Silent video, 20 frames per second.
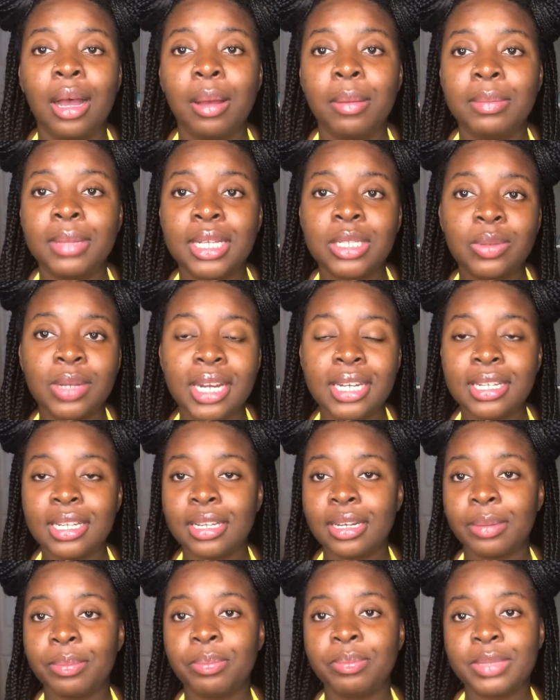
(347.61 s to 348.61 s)
that's what I did,
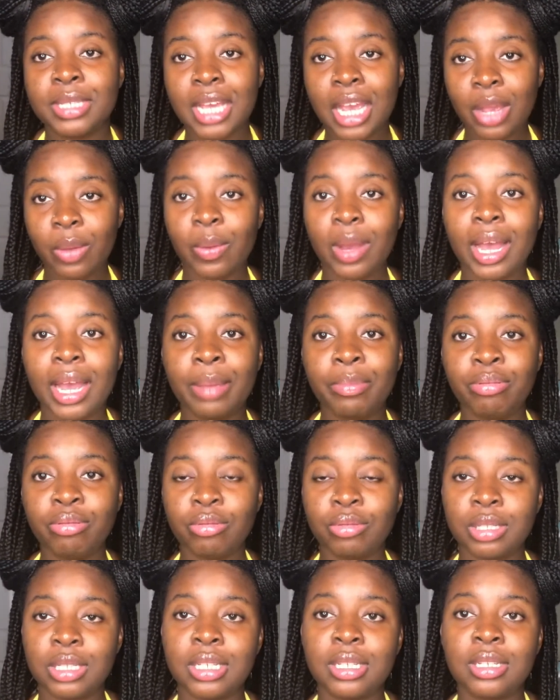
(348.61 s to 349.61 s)
a DIY
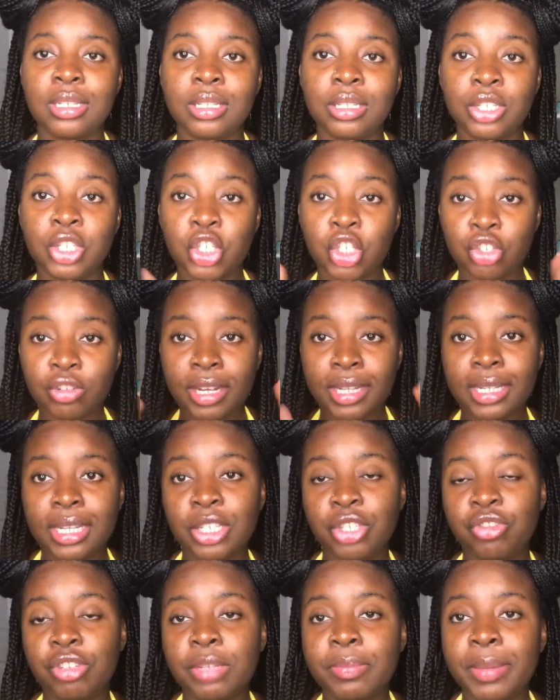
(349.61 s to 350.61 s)
protein strengthening
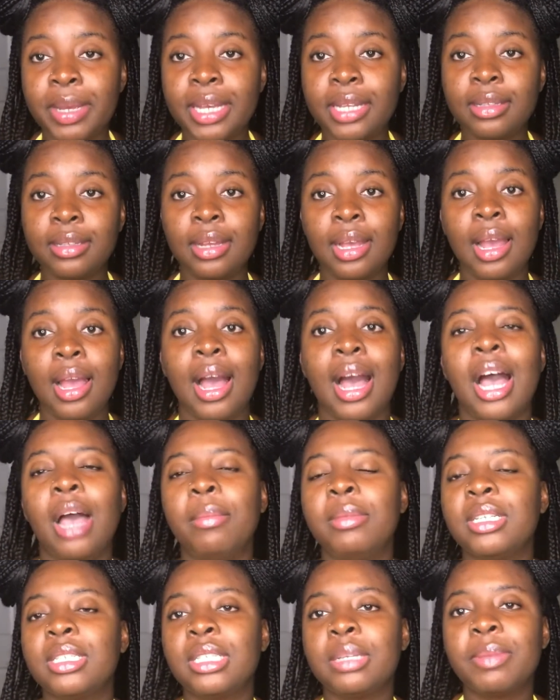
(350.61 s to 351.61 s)
treatment.
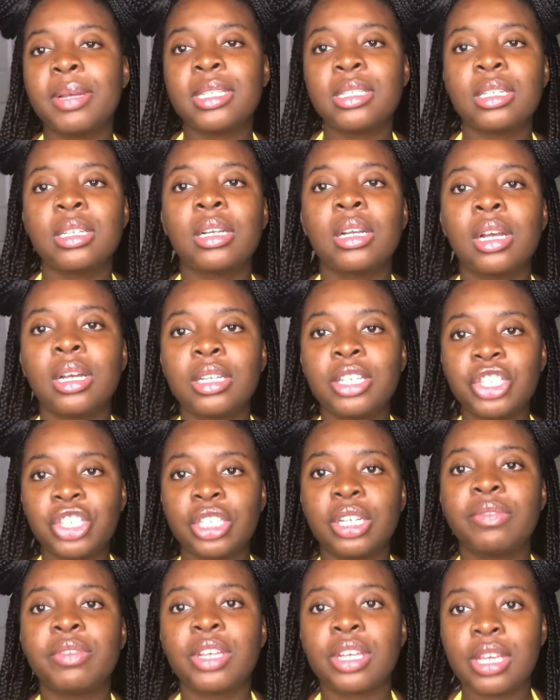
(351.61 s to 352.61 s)
It just depends on the condition
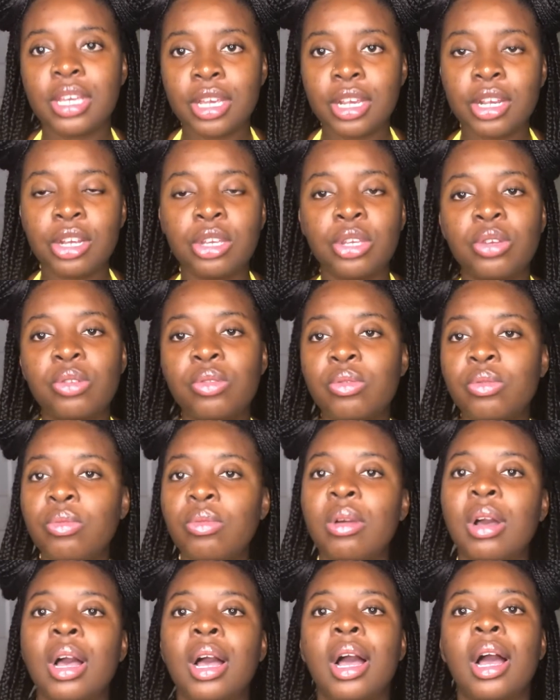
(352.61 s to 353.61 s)
of your hair. You
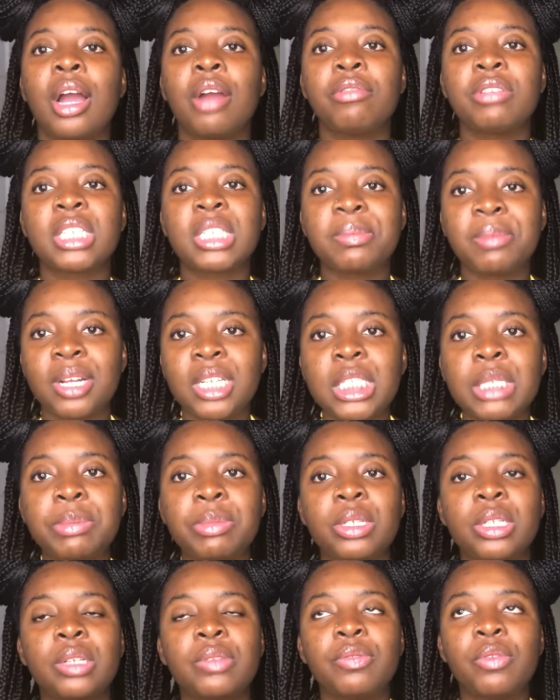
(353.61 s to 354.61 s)
are
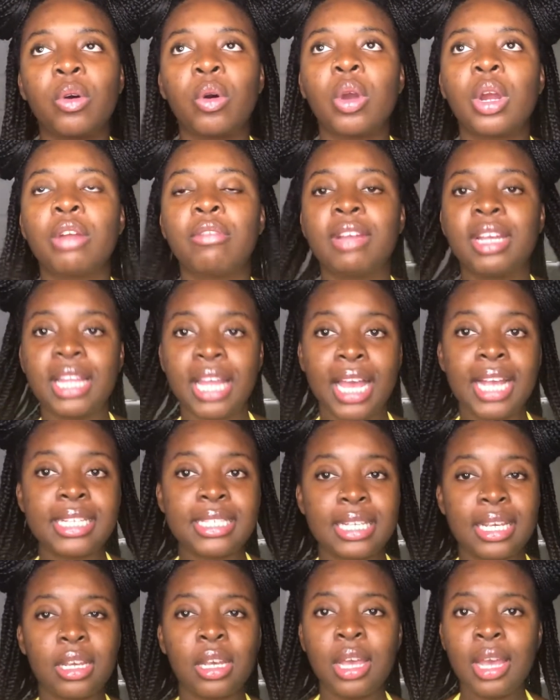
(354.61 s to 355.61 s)
responsible for
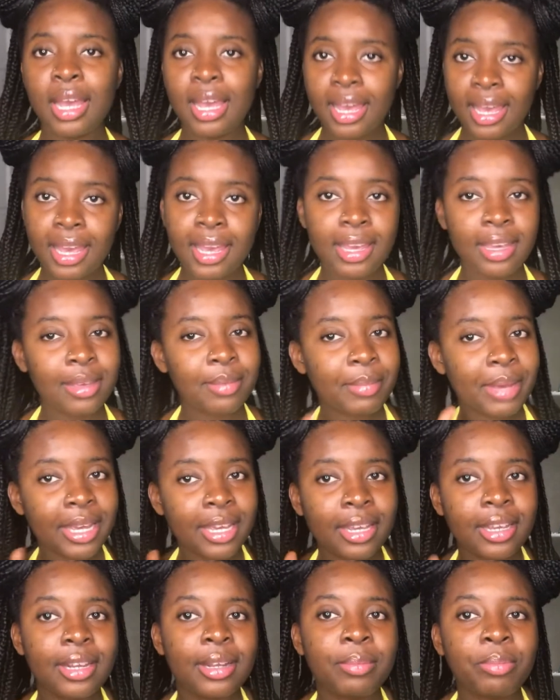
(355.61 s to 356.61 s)
realizing, hey, my
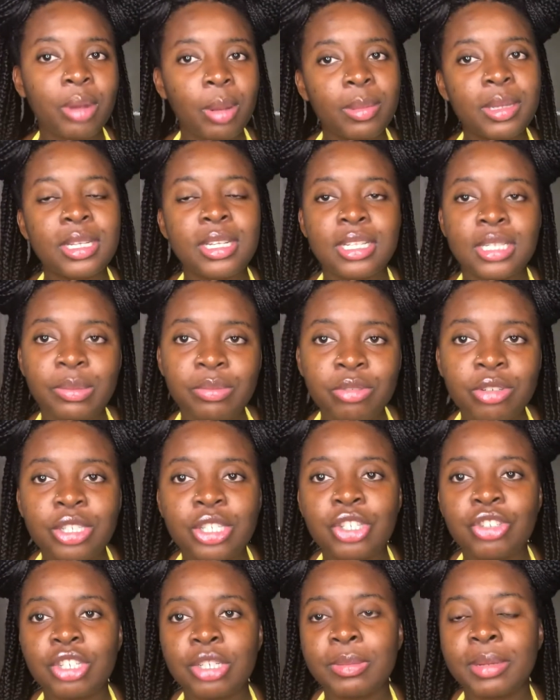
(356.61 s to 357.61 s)
hair probably needs a protein
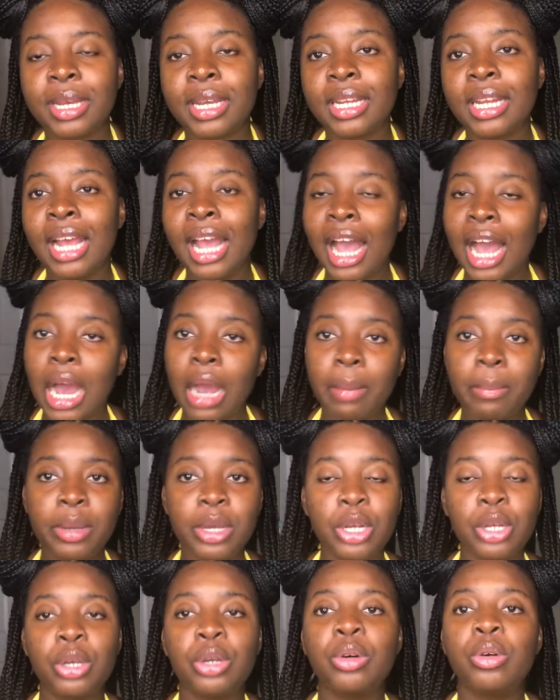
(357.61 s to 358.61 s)
treatment. I'm
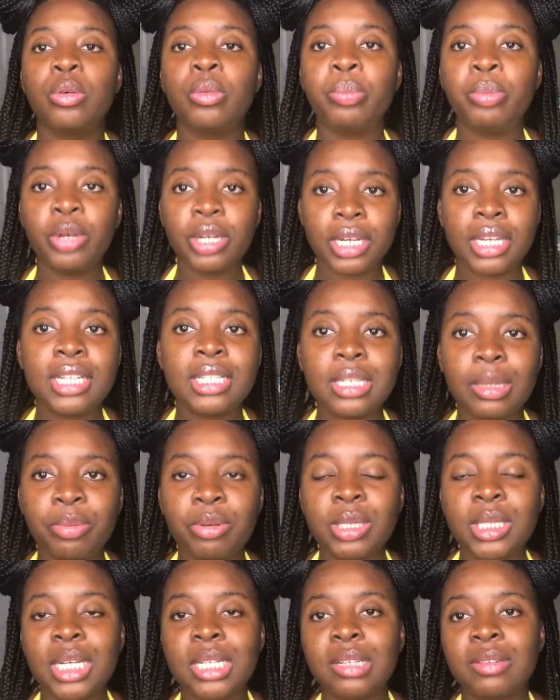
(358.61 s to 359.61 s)
gonna go put it into a
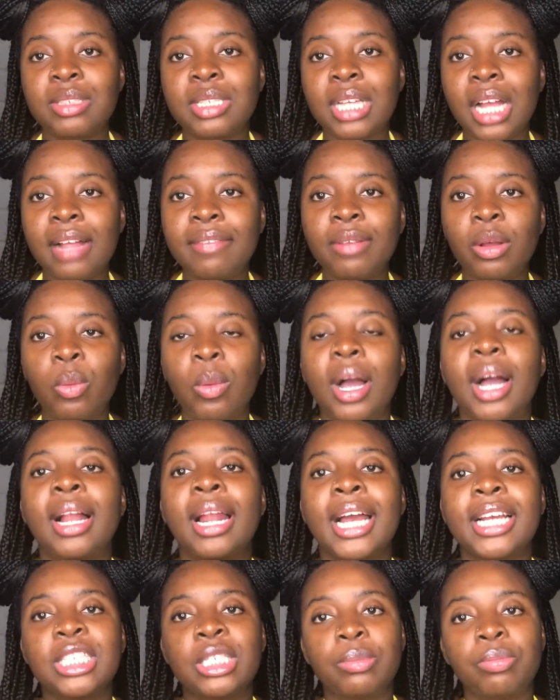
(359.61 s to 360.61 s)
protective style for a while.
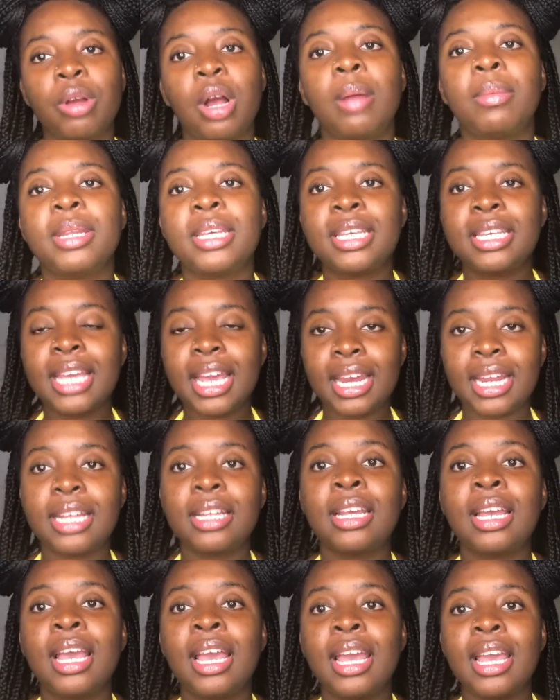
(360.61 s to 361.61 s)
I should probably get it
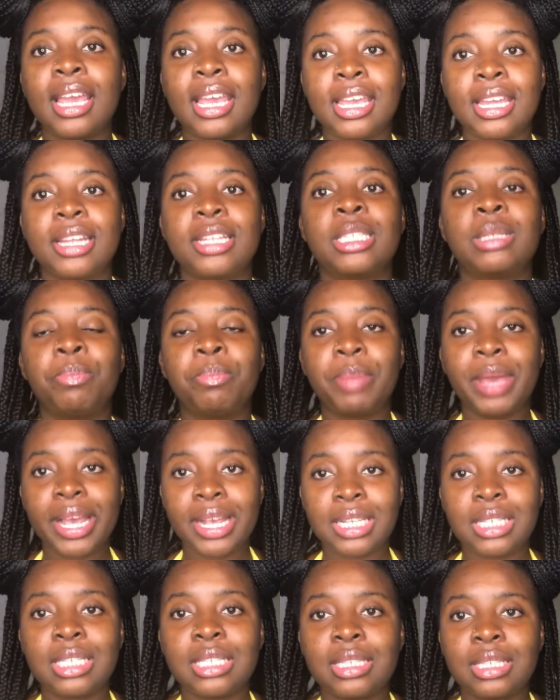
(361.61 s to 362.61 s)
in its best